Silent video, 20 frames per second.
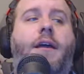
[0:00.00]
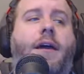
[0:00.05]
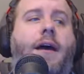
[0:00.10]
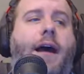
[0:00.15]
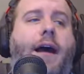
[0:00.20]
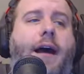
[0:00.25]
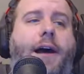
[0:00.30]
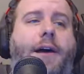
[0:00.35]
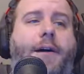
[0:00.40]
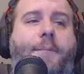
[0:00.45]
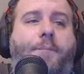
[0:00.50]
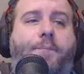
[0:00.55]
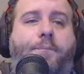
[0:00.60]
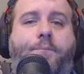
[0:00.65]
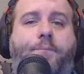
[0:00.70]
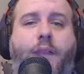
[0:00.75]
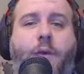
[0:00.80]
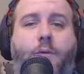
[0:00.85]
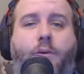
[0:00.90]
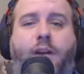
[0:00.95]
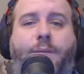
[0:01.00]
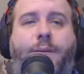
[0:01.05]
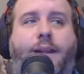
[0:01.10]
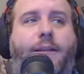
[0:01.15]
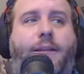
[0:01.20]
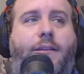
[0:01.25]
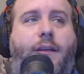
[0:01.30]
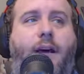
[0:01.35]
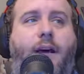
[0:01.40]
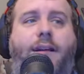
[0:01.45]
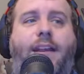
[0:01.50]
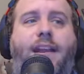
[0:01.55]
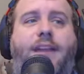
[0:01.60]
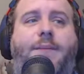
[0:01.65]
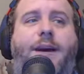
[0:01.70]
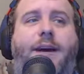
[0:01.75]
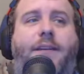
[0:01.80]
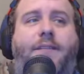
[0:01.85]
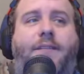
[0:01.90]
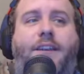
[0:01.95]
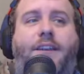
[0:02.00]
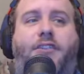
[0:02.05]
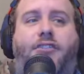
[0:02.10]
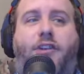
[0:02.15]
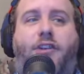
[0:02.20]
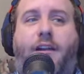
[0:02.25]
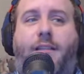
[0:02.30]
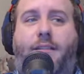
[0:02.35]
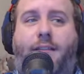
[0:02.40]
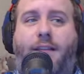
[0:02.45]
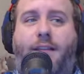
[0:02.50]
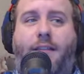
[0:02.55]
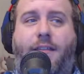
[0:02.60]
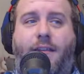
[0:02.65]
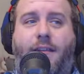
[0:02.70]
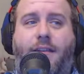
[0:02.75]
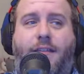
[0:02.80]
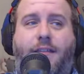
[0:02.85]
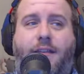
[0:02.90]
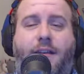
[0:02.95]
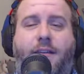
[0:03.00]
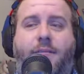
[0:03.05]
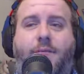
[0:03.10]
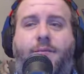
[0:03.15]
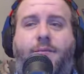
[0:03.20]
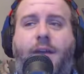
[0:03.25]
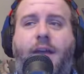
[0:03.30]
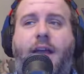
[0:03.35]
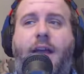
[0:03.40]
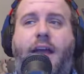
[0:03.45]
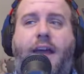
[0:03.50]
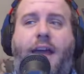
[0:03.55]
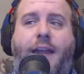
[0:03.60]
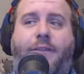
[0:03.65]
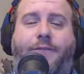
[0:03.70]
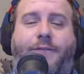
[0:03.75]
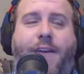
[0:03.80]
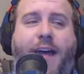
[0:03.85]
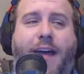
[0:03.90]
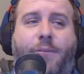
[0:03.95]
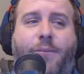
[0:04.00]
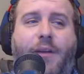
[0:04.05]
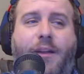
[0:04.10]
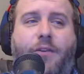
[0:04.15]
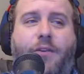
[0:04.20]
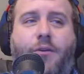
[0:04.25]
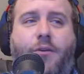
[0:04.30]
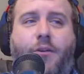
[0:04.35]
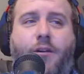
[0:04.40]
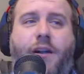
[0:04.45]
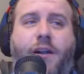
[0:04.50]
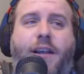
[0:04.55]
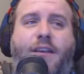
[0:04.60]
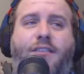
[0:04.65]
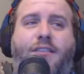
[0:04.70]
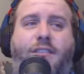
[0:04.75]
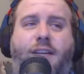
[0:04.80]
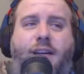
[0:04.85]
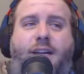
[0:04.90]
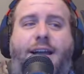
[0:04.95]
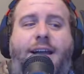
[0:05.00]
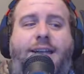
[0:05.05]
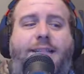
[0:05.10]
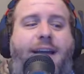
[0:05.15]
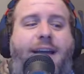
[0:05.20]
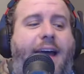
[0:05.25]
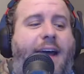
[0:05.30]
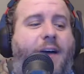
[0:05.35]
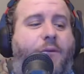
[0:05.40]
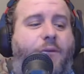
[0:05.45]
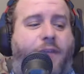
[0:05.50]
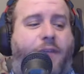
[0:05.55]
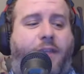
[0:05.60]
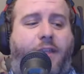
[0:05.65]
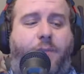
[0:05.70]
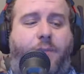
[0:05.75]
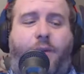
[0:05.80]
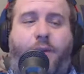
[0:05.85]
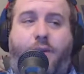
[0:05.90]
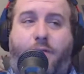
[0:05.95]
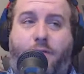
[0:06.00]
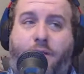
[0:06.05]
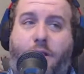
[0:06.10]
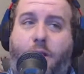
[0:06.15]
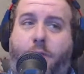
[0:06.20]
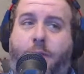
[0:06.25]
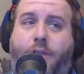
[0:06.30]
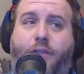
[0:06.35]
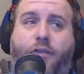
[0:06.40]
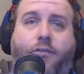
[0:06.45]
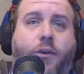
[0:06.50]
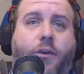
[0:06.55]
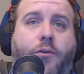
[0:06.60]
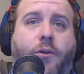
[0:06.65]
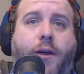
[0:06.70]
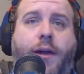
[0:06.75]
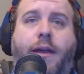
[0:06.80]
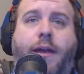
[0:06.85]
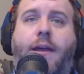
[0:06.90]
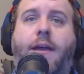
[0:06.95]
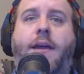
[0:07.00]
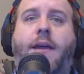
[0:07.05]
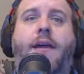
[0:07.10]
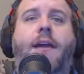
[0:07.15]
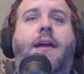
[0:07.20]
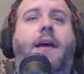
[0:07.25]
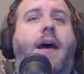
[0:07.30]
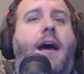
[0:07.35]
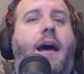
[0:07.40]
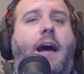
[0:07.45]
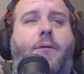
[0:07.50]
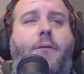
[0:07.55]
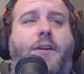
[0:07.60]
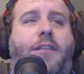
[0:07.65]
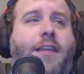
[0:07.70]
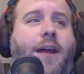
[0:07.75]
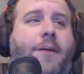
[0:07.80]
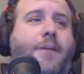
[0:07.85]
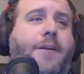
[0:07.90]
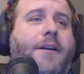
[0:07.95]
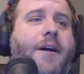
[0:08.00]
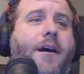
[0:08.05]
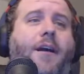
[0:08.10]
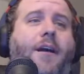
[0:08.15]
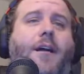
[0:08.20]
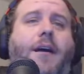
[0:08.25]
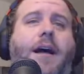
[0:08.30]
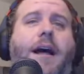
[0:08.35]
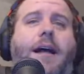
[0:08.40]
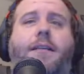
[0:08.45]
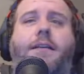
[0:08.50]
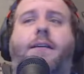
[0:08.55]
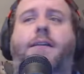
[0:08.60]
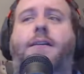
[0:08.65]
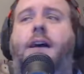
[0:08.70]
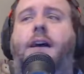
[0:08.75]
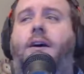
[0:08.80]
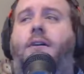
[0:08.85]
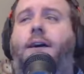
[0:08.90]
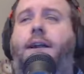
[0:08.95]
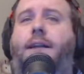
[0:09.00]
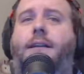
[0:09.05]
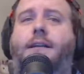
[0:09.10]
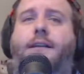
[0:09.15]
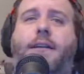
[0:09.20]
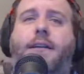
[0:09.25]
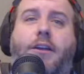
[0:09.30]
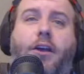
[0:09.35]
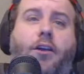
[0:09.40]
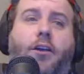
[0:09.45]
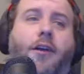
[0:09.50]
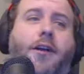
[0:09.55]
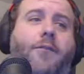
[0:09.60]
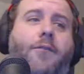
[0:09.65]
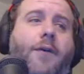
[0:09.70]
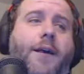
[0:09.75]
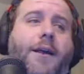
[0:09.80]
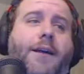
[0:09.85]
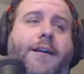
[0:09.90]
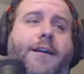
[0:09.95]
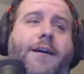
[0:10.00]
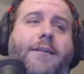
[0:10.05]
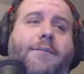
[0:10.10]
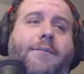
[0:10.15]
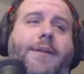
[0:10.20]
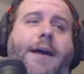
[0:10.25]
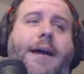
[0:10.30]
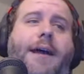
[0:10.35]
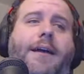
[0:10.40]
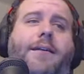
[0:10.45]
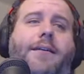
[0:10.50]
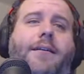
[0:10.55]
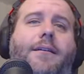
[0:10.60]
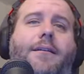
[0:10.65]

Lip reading: We're going to be talking about the justice system and family court and shit like that with someone who's going through it. What's up, Carl? How's it going? You're going to want to come back.